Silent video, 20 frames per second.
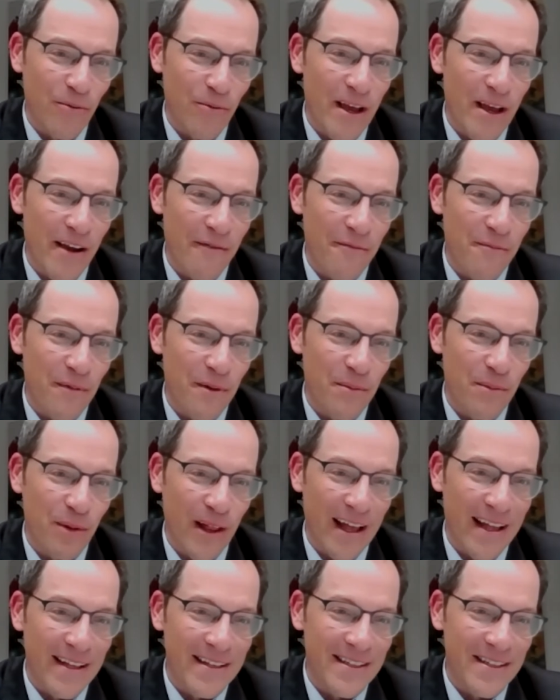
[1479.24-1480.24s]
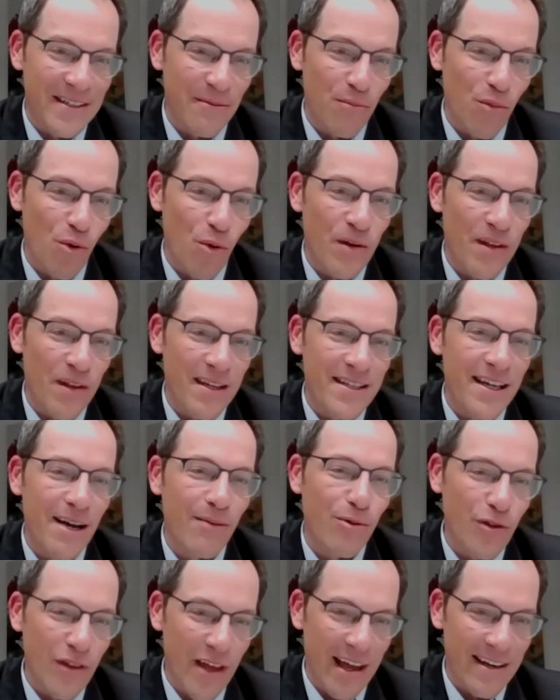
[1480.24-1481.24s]
We have plans to more than
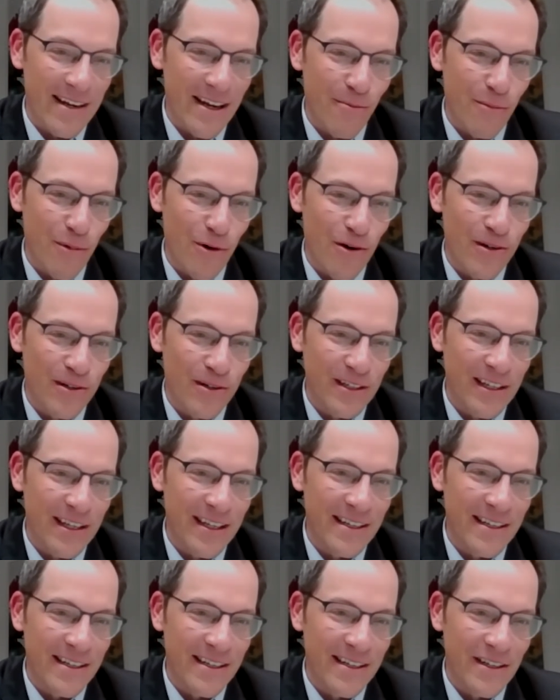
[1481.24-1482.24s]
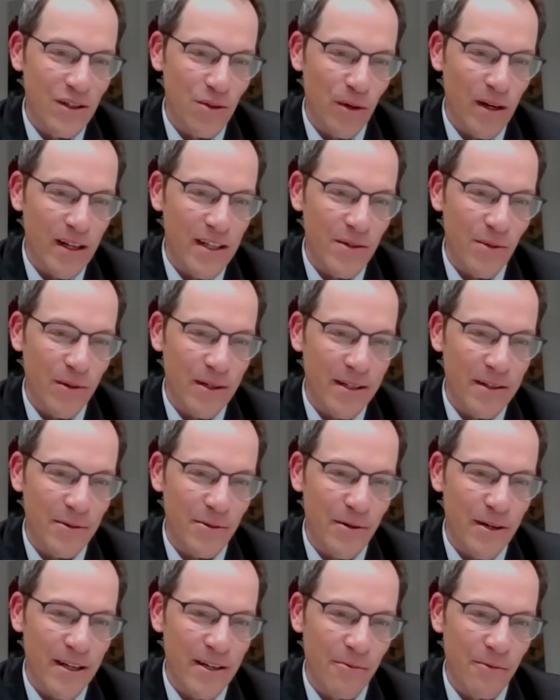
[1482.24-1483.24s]
double that number in
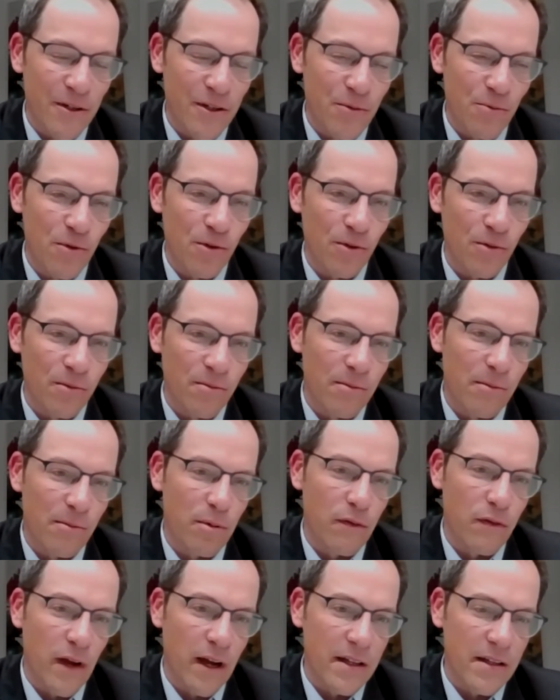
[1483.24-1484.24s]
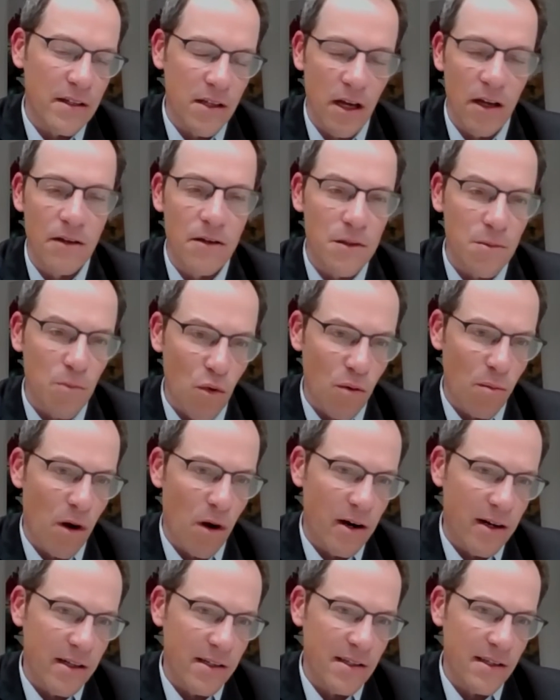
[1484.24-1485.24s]
2023, which will provide tons more
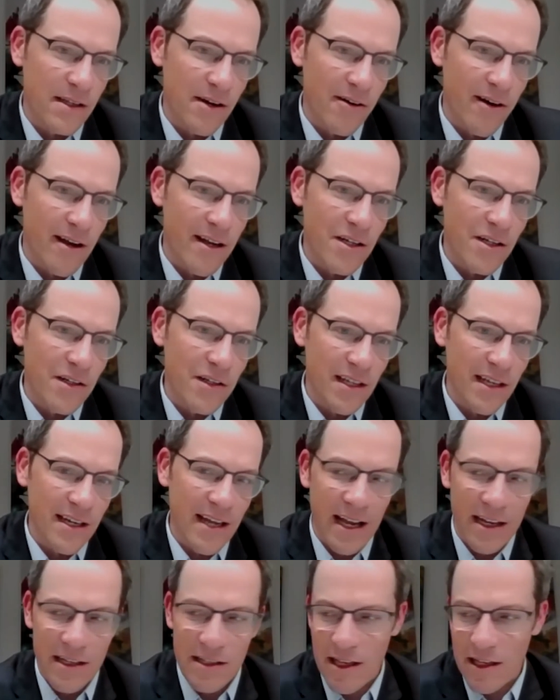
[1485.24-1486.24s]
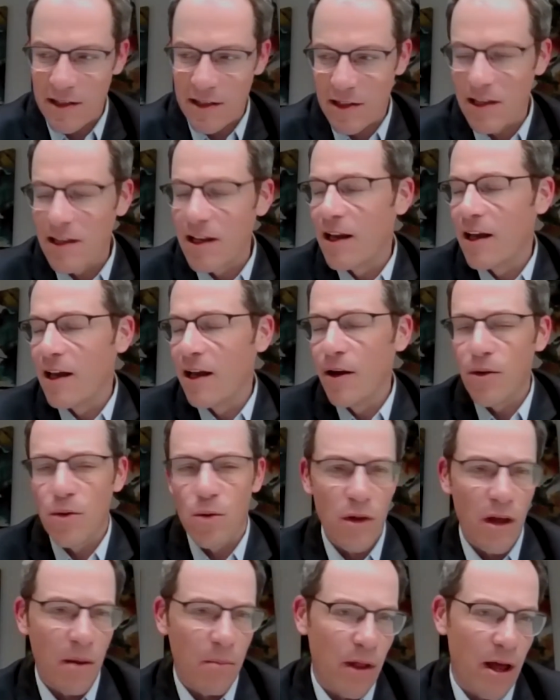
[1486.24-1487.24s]
markets that our agents can access.
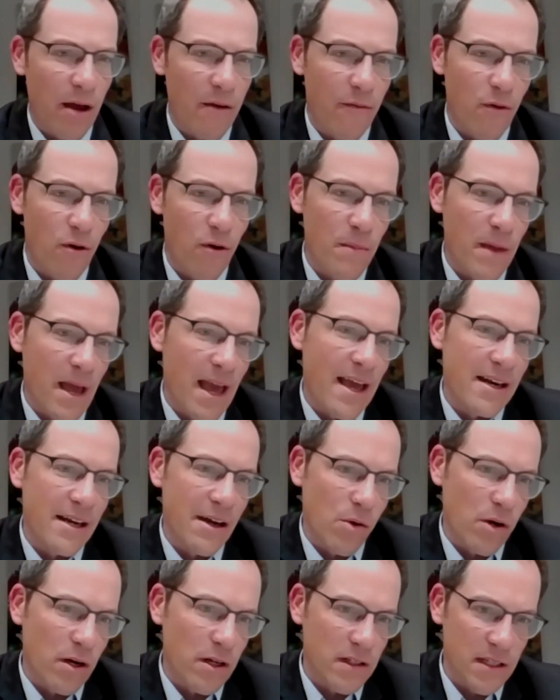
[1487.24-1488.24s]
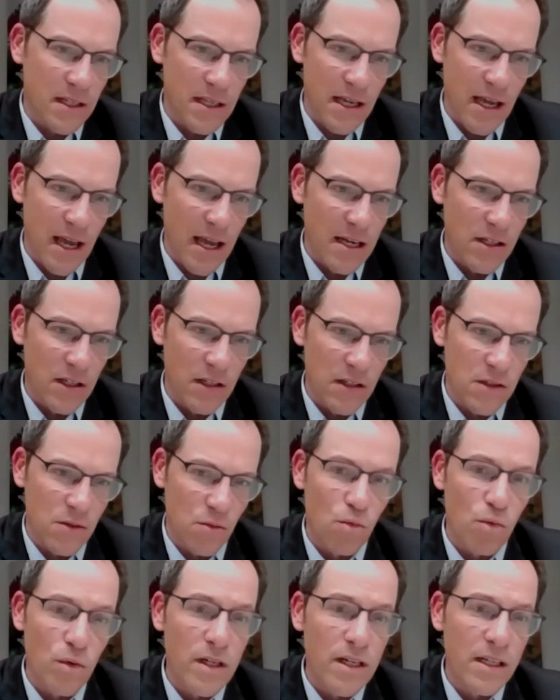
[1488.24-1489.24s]
through that platform. And I want to see
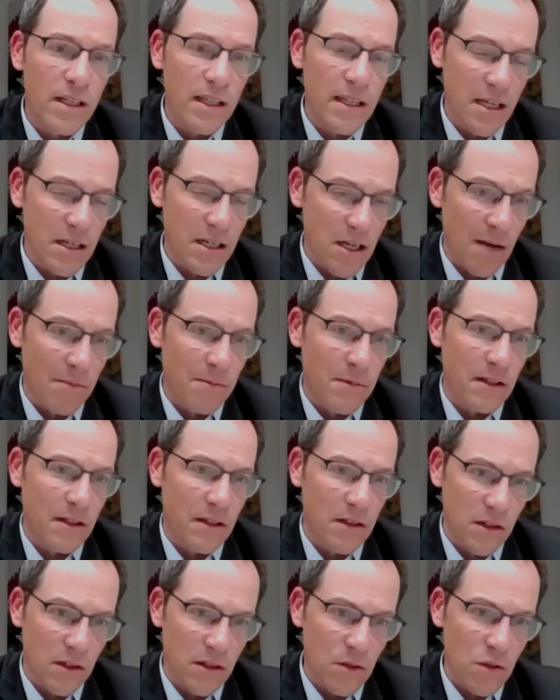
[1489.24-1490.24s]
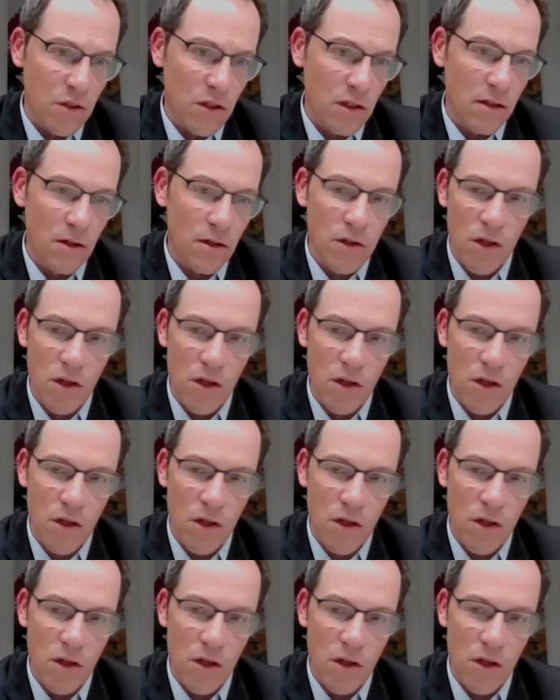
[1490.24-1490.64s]
agents really get adopting the solution.